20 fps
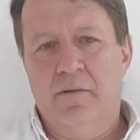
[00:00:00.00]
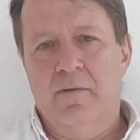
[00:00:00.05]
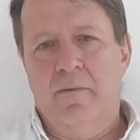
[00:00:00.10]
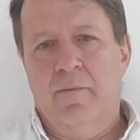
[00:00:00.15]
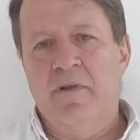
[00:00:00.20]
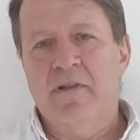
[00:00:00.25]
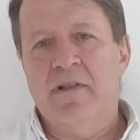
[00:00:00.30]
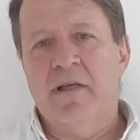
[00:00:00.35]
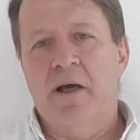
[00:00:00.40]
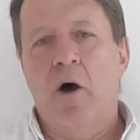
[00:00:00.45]
we
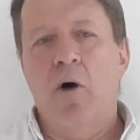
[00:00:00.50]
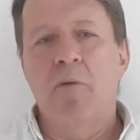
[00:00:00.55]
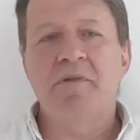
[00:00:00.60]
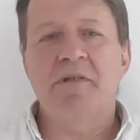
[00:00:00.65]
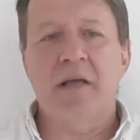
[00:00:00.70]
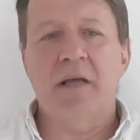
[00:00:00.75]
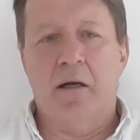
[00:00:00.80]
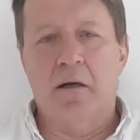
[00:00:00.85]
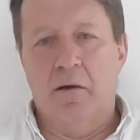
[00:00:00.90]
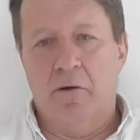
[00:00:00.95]
can say
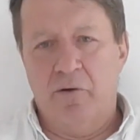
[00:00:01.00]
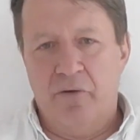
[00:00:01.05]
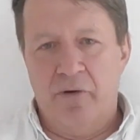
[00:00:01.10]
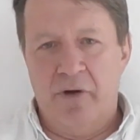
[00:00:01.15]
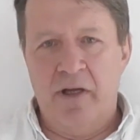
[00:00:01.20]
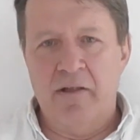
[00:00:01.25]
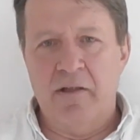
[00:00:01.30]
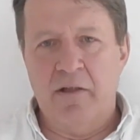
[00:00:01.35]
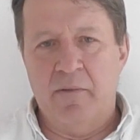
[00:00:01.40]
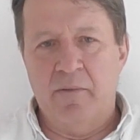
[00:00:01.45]
obstacle
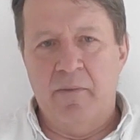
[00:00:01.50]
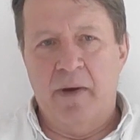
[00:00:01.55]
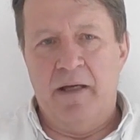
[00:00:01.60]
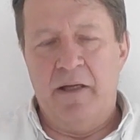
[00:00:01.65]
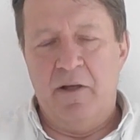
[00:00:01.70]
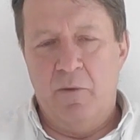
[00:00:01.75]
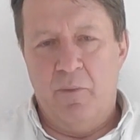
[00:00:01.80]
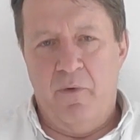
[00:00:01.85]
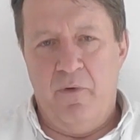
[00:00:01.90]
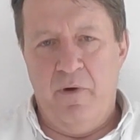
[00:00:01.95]
created by
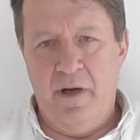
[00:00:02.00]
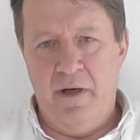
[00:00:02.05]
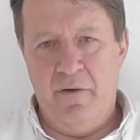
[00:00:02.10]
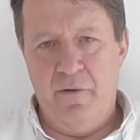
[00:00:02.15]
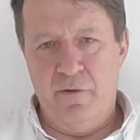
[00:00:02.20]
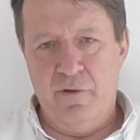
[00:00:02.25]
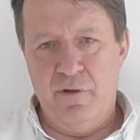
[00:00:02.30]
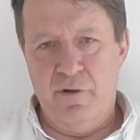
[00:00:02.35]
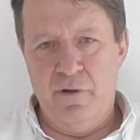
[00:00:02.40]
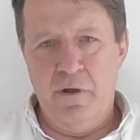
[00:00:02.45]
the
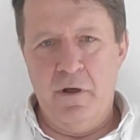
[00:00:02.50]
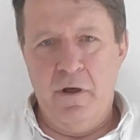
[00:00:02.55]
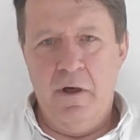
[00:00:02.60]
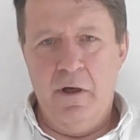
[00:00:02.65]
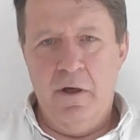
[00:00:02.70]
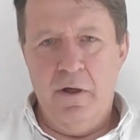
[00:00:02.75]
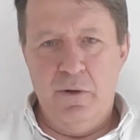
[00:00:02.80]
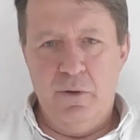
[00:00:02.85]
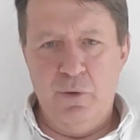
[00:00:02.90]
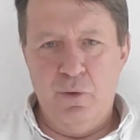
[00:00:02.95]
operators
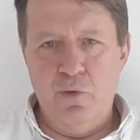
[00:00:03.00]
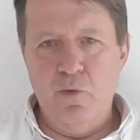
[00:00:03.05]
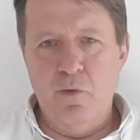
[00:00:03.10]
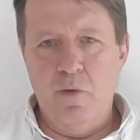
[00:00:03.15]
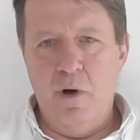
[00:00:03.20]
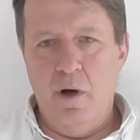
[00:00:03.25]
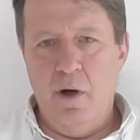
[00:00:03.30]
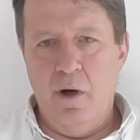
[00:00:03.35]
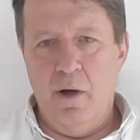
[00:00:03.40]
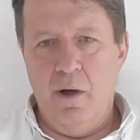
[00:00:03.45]

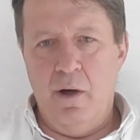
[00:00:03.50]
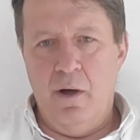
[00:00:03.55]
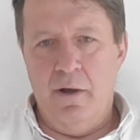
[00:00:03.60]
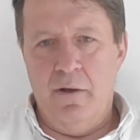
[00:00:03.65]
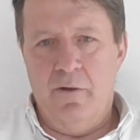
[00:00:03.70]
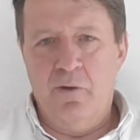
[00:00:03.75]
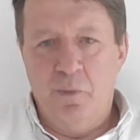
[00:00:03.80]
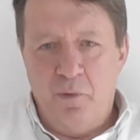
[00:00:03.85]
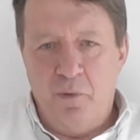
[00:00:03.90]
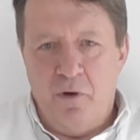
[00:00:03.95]

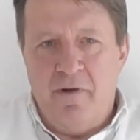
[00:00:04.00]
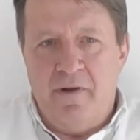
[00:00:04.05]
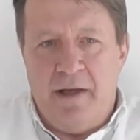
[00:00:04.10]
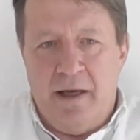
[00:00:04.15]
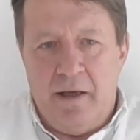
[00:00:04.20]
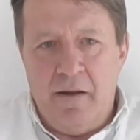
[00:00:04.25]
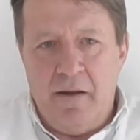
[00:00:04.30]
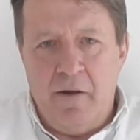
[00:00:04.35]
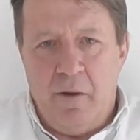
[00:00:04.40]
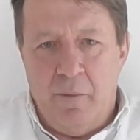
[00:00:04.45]
to
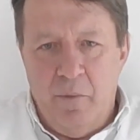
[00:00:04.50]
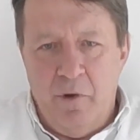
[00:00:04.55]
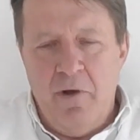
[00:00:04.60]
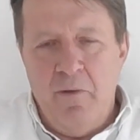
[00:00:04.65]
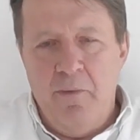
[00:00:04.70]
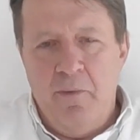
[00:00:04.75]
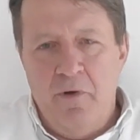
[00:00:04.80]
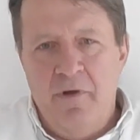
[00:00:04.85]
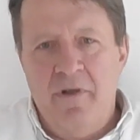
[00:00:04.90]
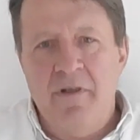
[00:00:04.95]
protect their
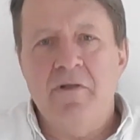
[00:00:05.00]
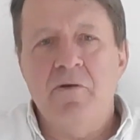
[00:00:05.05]
monopoly.